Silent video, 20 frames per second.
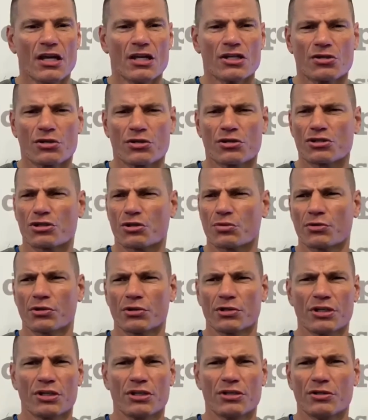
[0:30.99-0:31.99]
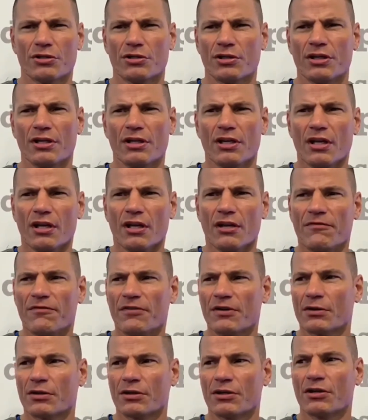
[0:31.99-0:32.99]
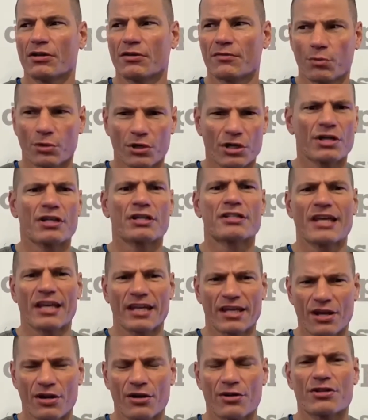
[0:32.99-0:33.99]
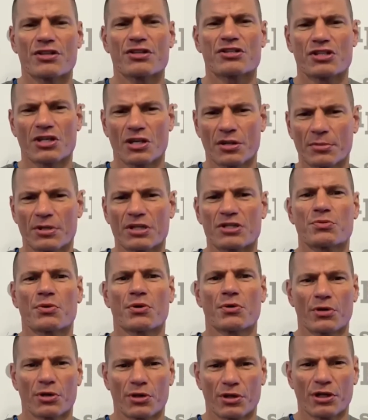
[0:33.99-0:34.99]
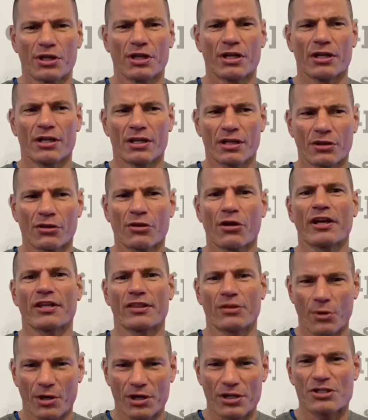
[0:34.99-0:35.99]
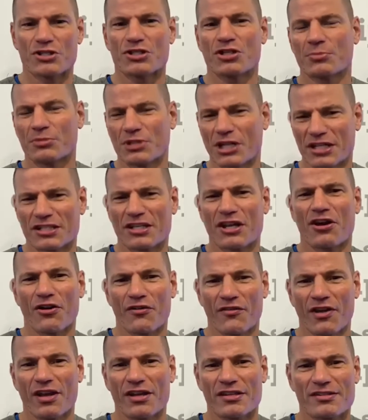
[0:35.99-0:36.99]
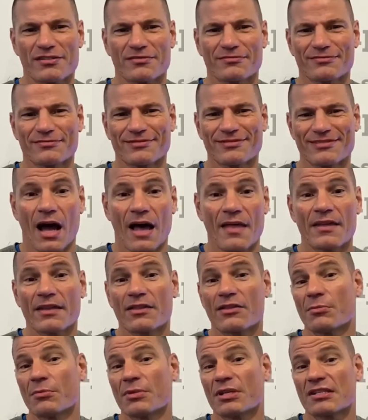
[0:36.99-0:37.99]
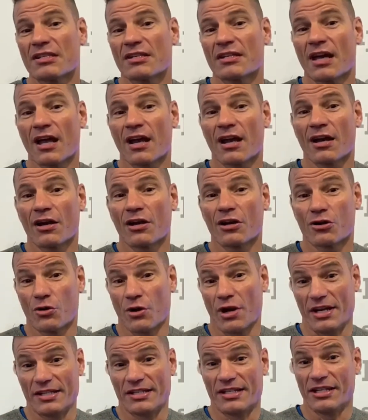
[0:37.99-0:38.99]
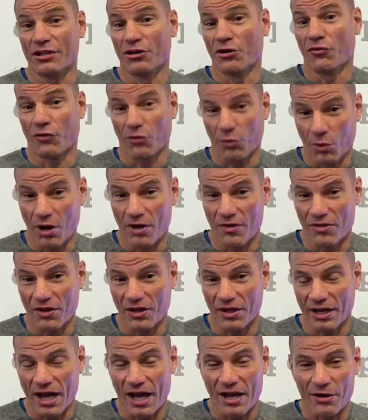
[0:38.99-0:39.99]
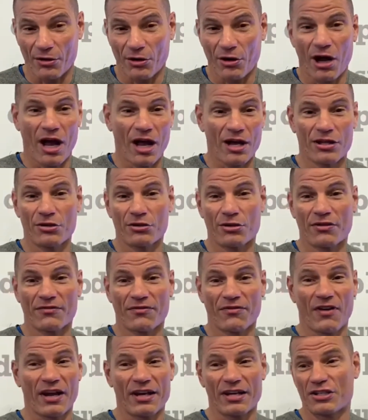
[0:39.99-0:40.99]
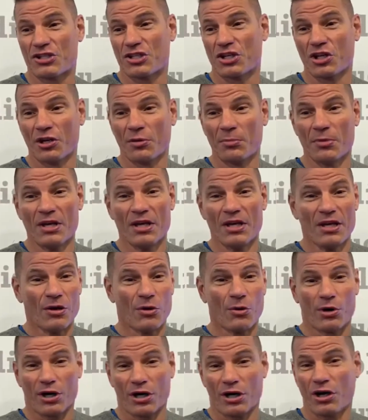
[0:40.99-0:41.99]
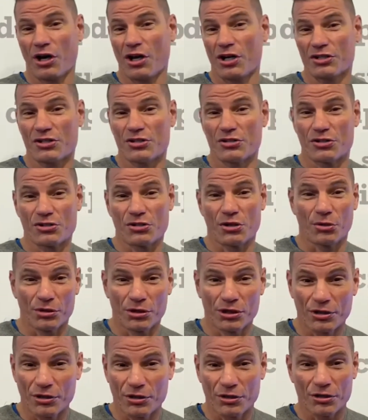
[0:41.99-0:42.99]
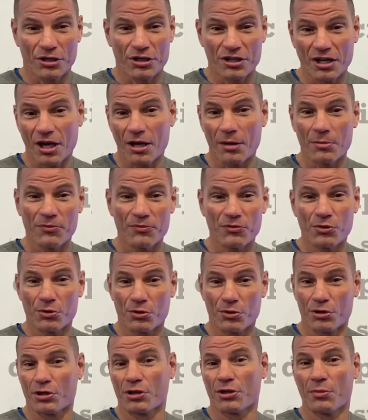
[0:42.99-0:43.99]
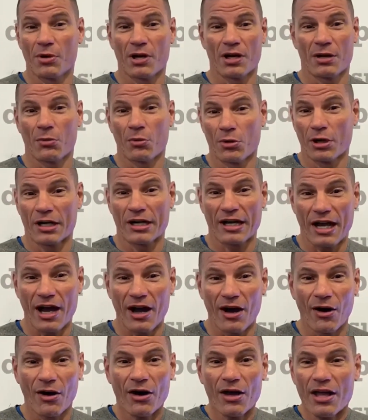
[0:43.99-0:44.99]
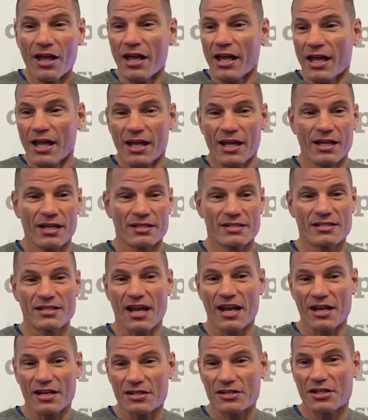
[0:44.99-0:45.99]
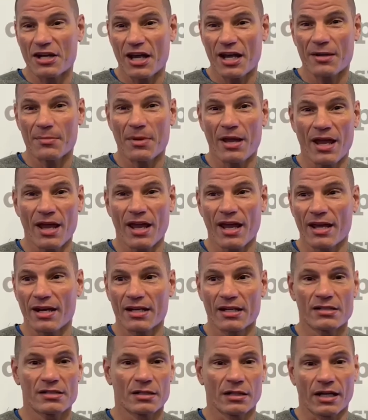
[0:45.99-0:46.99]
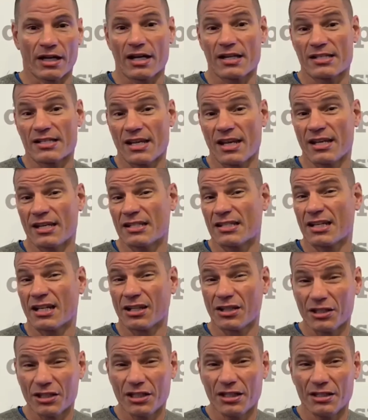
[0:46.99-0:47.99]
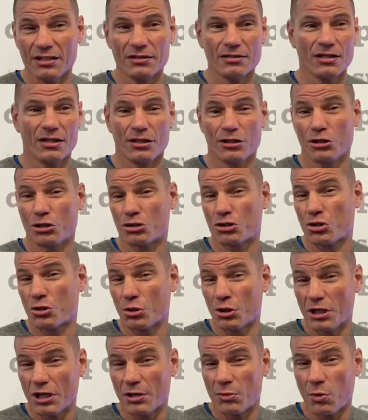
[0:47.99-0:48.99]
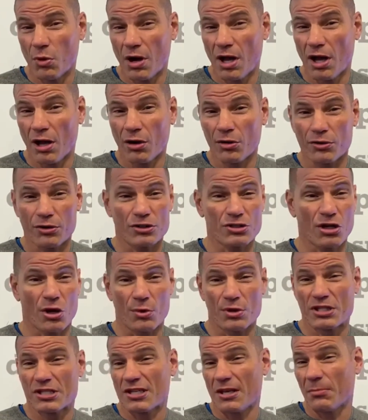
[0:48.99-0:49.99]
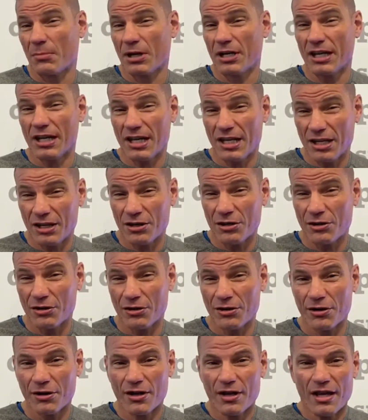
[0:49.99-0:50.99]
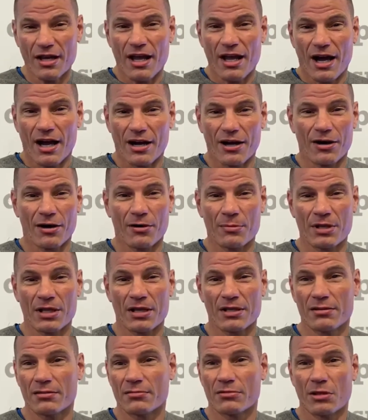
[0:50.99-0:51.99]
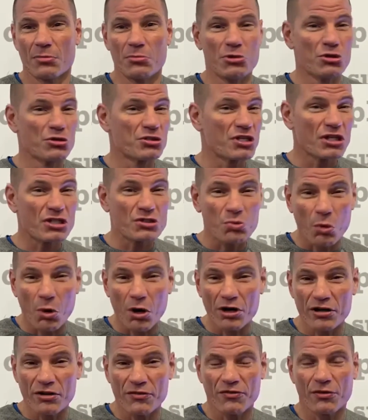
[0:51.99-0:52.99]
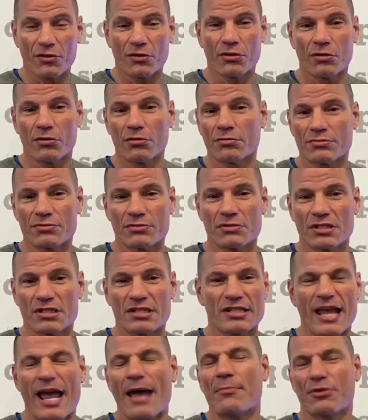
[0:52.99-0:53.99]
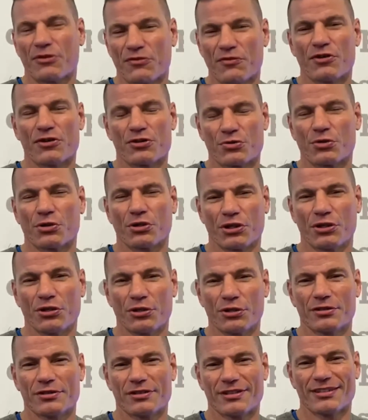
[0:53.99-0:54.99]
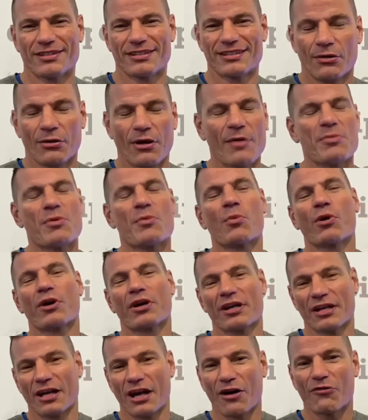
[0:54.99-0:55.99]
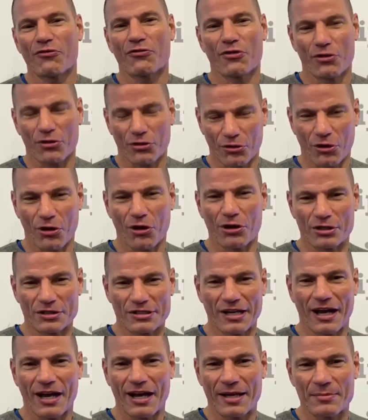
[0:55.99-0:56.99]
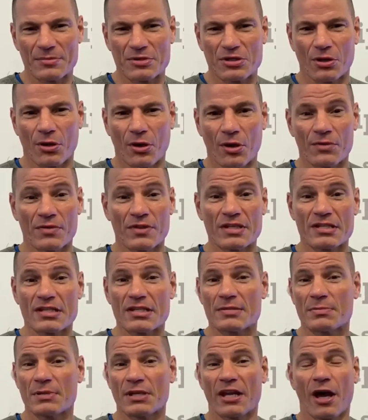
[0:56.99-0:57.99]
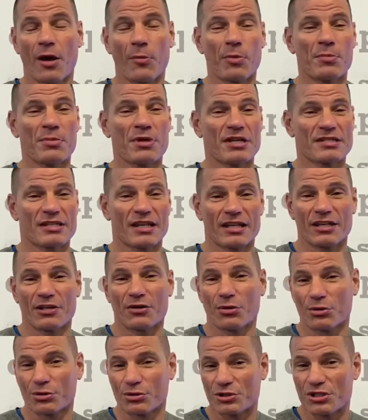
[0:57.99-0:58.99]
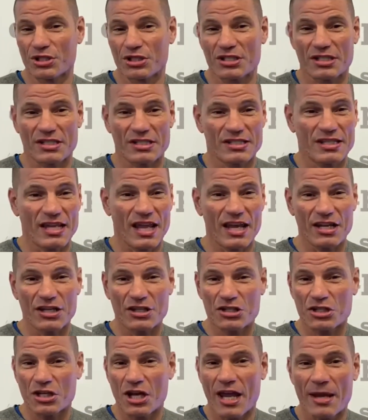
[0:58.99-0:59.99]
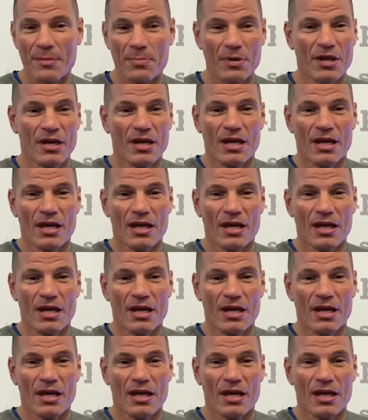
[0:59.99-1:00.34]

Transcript: So there's a really good feeling of we're gonna take care of this gym because we really like the way this gym takes care of us. I think they're missing out on a great deal for one thing. I don't know how you can find a gym where it costs you so little to come if you really wanna work out and stay in shape. And like I said, it's clean, you're treated well, there's always somebody here. And the music's wonderful, just the atmosphere is really good. Well, I've been working out for a long time, so this has been helping me as I get older just to stay in shape.